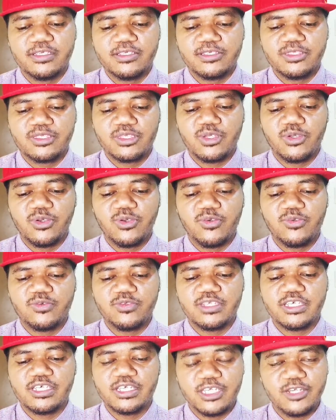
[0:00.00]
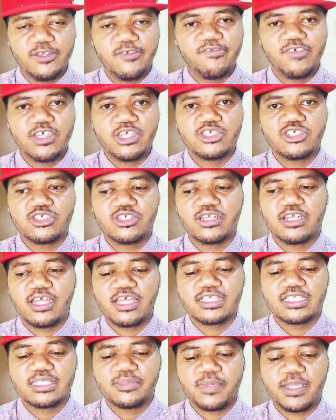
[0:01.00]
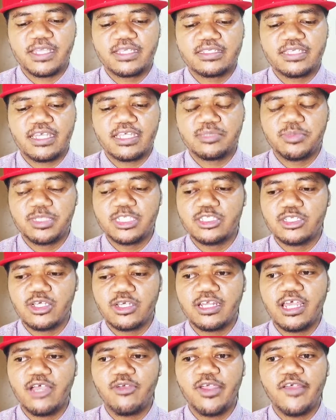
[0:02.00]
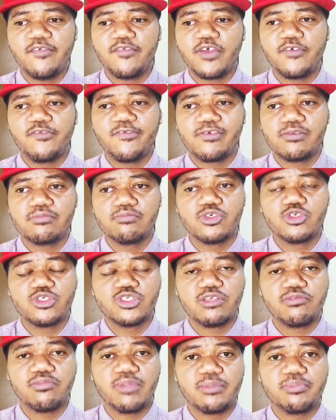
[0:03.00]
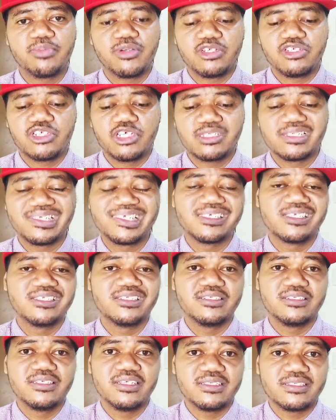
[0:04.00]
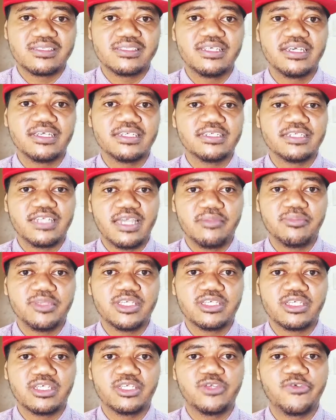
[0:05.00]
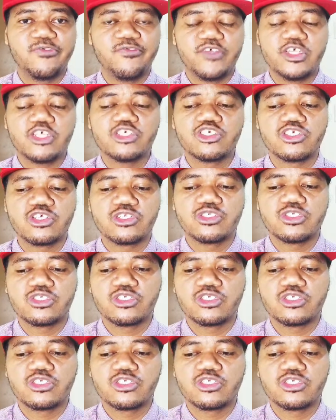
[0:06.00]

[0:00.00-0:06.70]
So the innovation aspect has been done. However, for most of my projects, it's dynamic innovation.